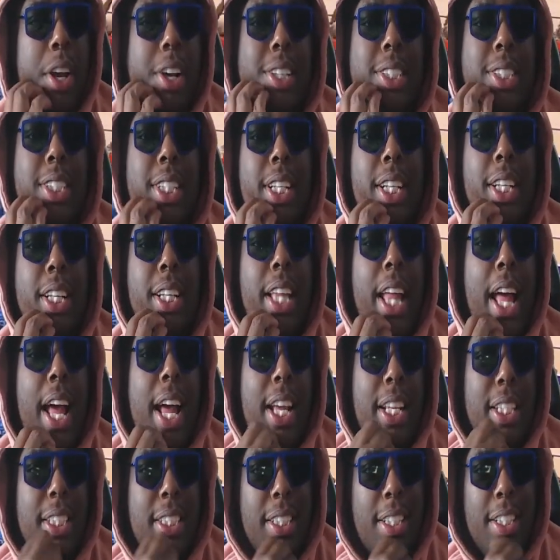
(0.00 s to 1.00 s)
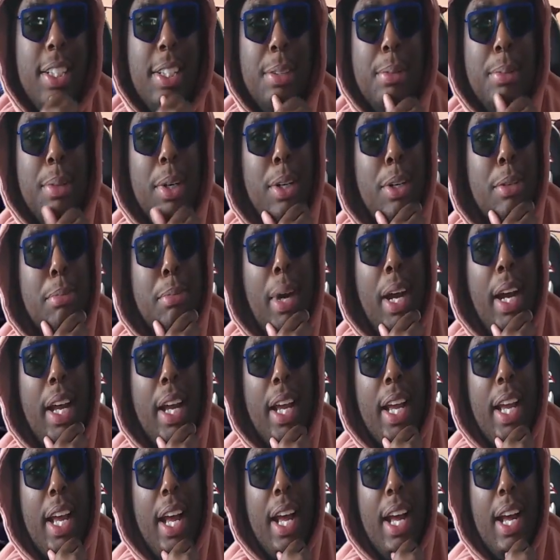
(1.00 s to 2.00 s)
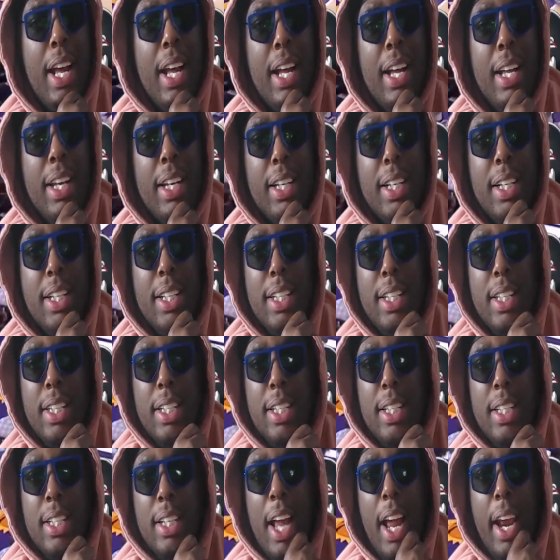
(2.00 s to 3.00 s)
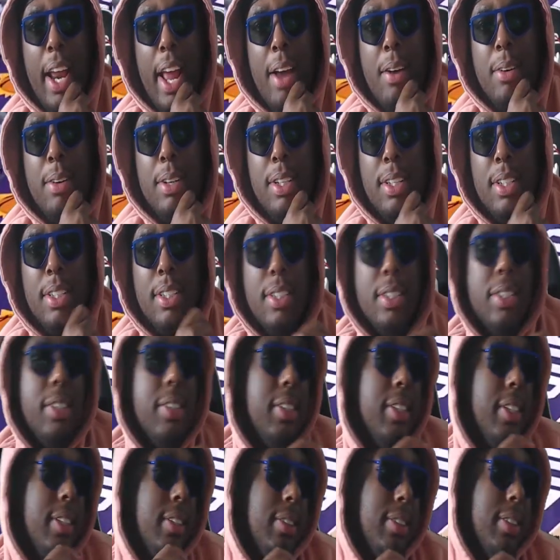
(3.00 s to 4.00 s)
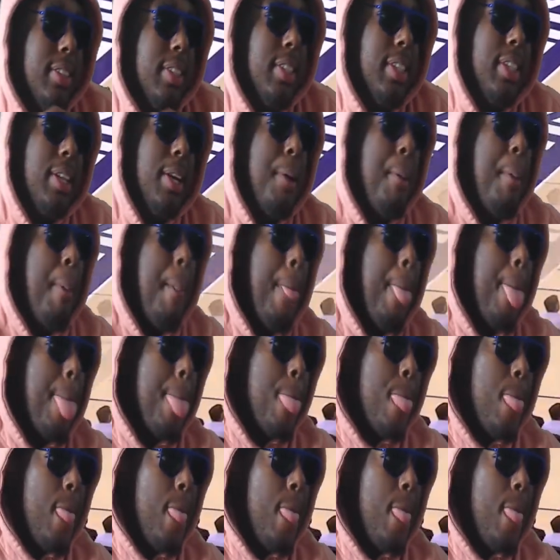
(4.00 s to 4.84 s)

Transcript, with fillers: y'all see the last clip, oh my god. Not out.